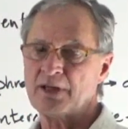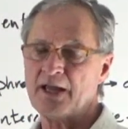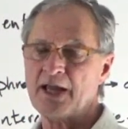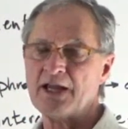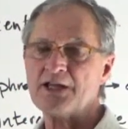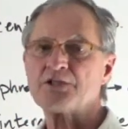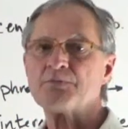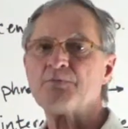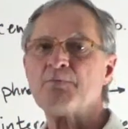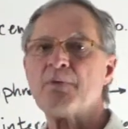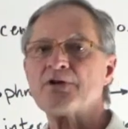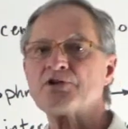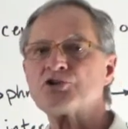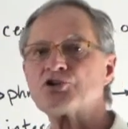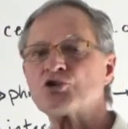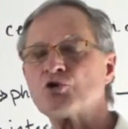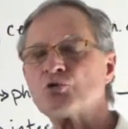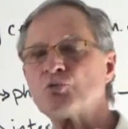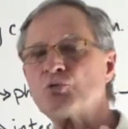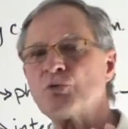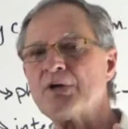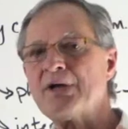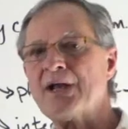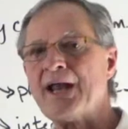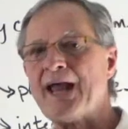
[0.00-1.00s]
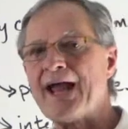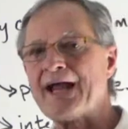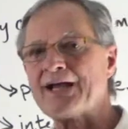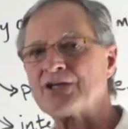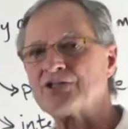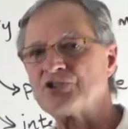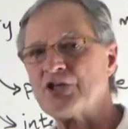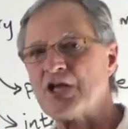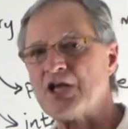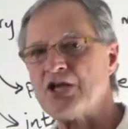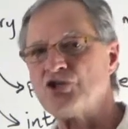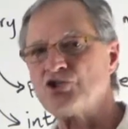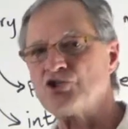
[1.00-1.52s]
It's muscle
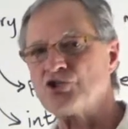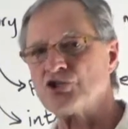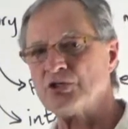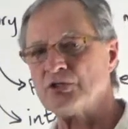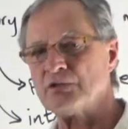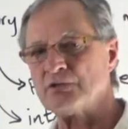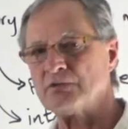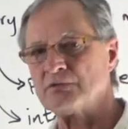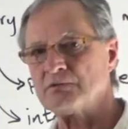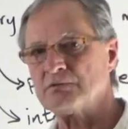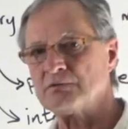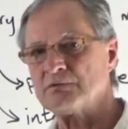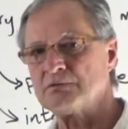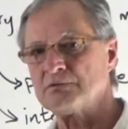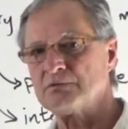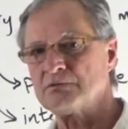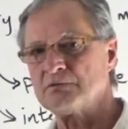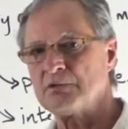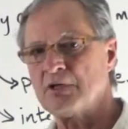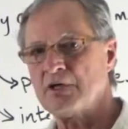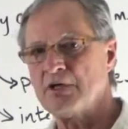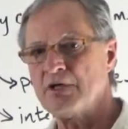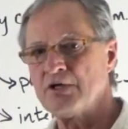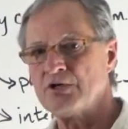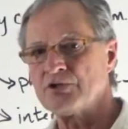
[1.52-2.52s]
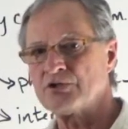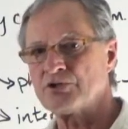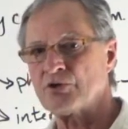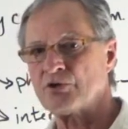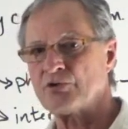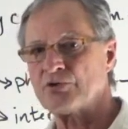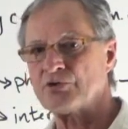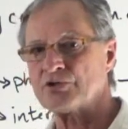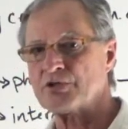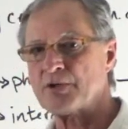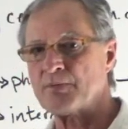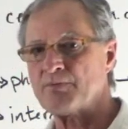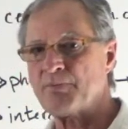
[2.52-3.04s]
relaxation. So
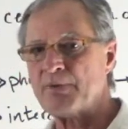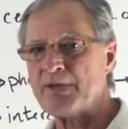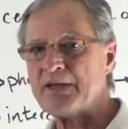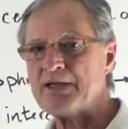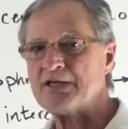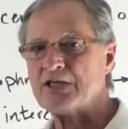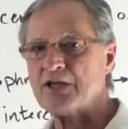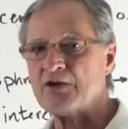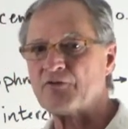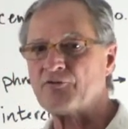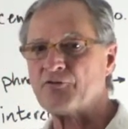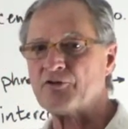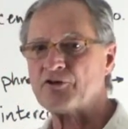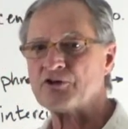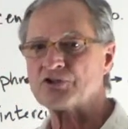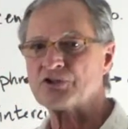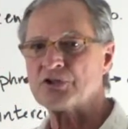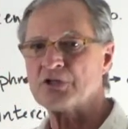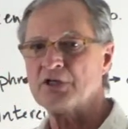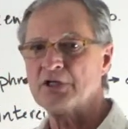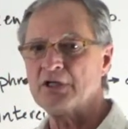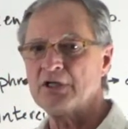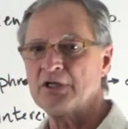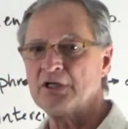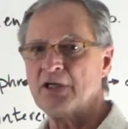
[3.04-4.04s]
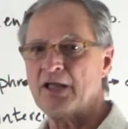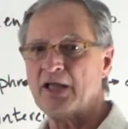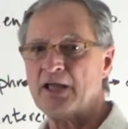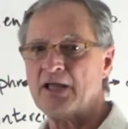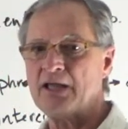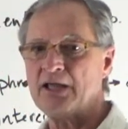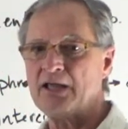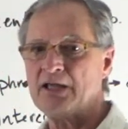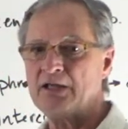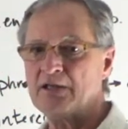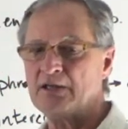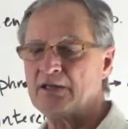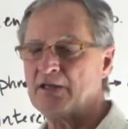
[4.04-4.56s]
there's a big difference
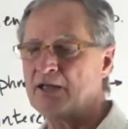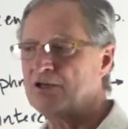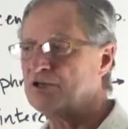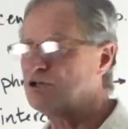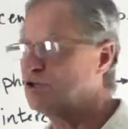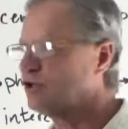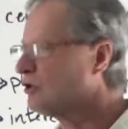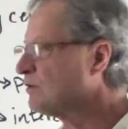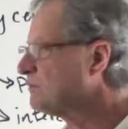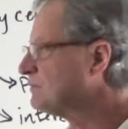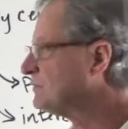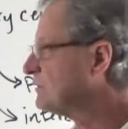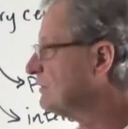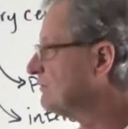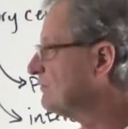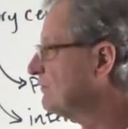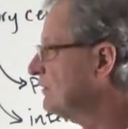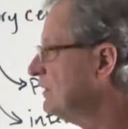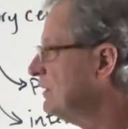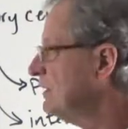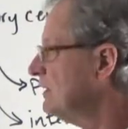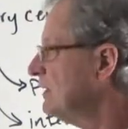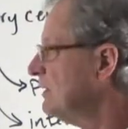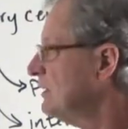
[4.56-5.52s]
in terms of